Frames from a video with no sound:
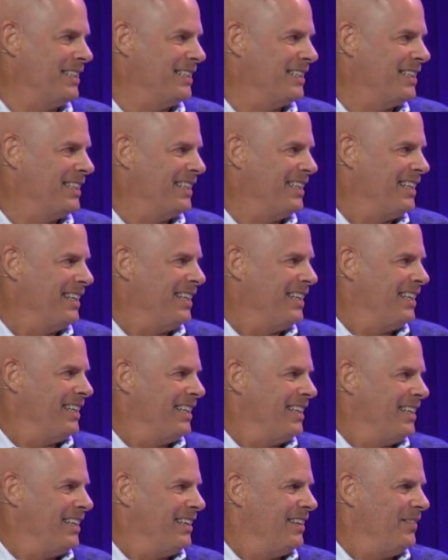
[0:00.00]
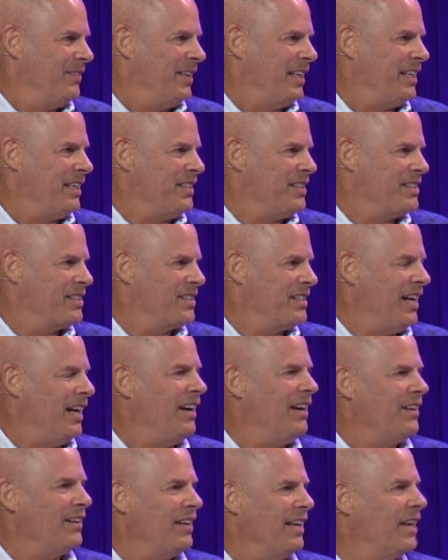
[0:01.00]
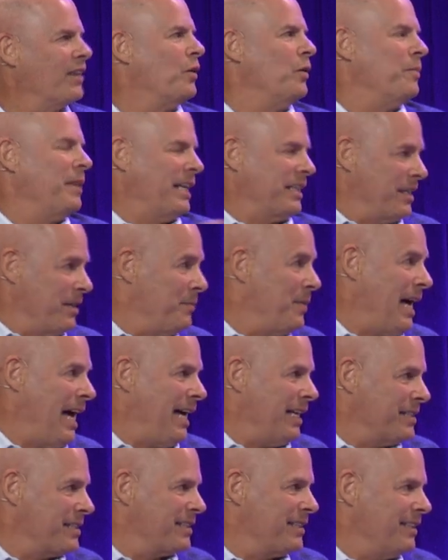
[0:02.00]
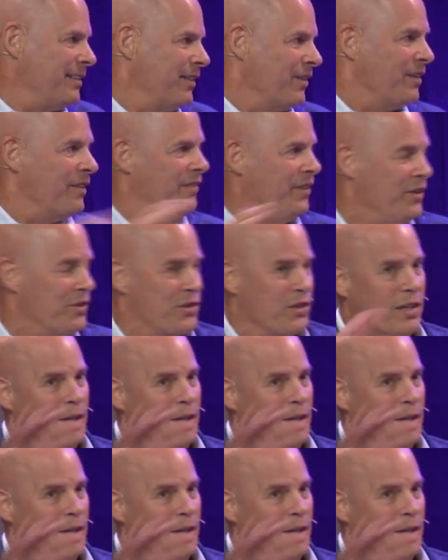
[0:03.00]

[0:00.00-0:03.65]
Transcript: Yeah because uh, yeah, going back to the past or the future.